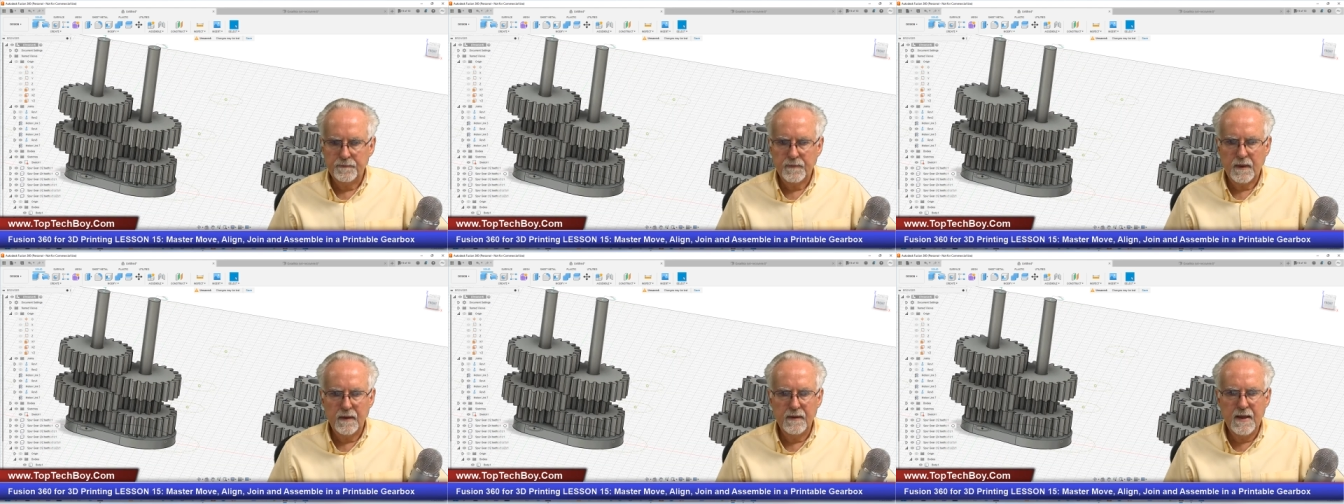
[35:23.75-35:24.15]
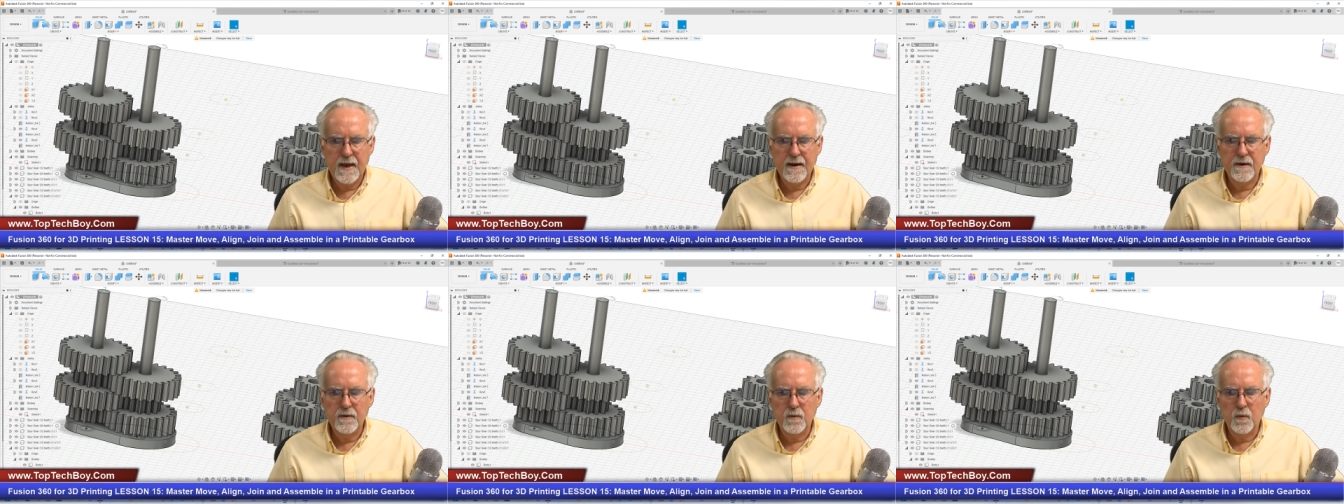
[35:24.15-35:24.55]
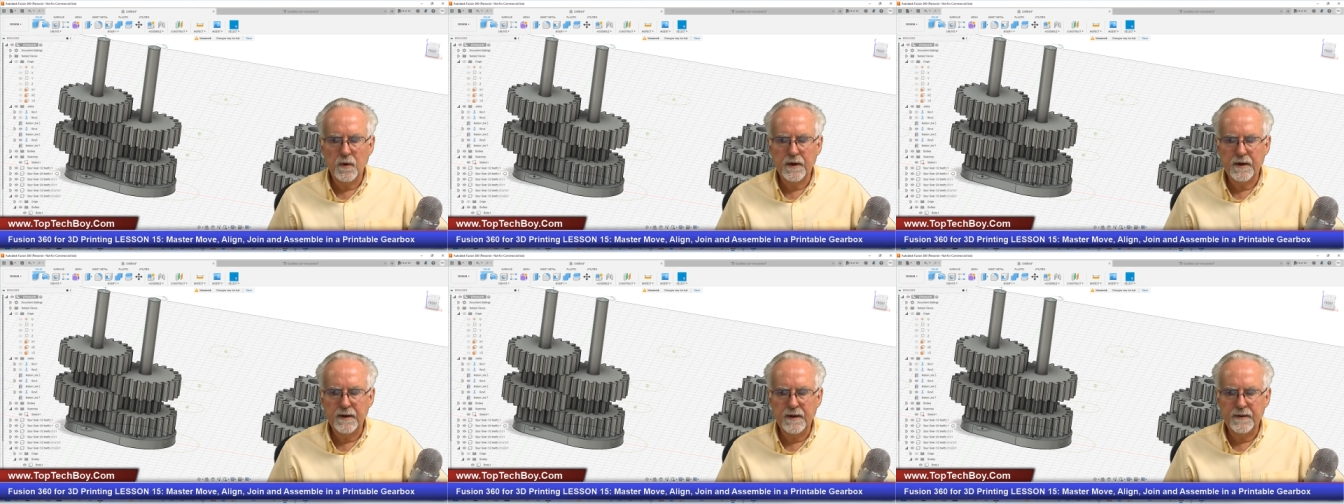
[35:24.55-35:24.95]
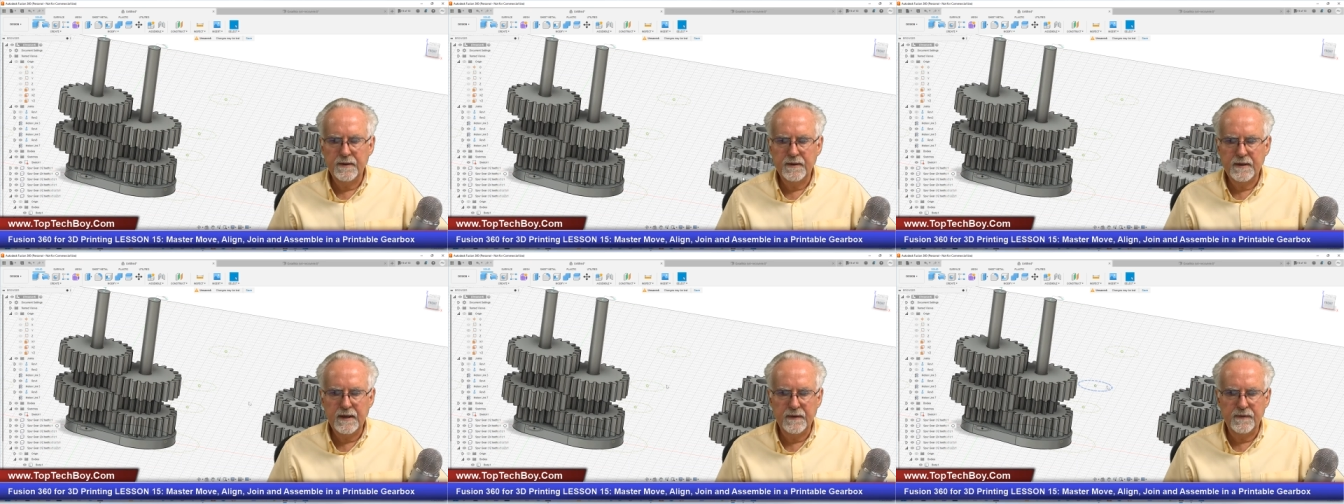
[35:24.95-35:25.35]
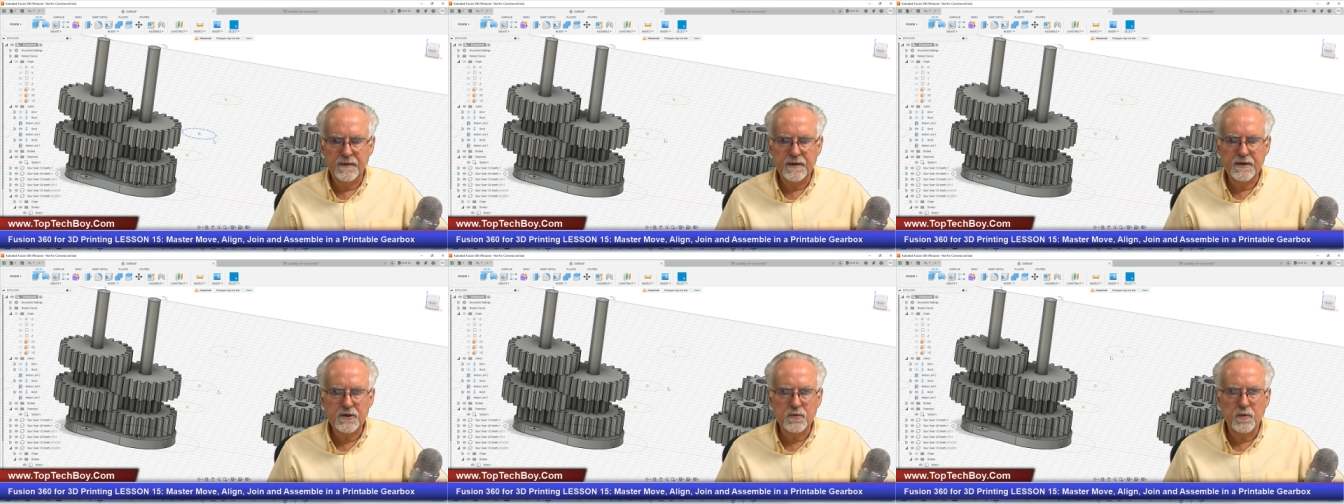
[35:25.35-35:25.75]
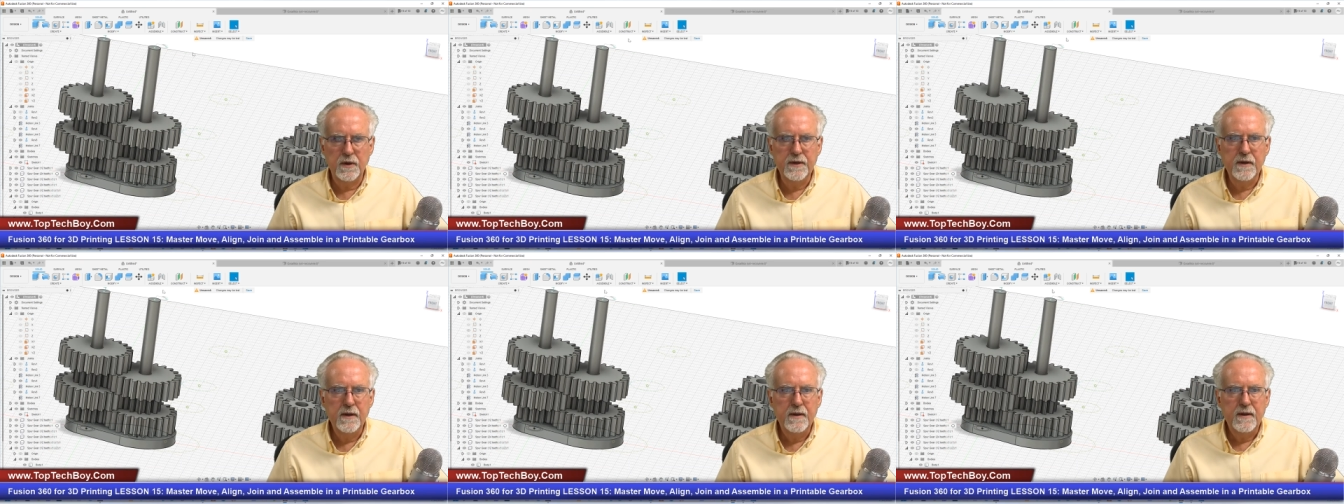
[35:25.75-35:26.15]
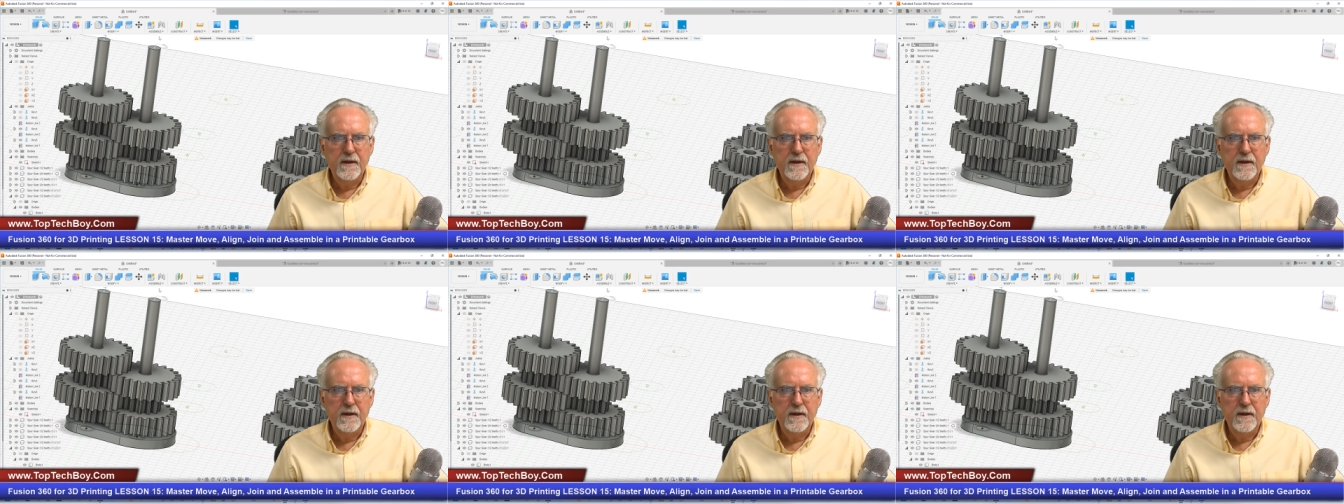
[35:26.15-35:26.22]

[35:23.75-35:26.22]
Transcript: Now we're going to get this one,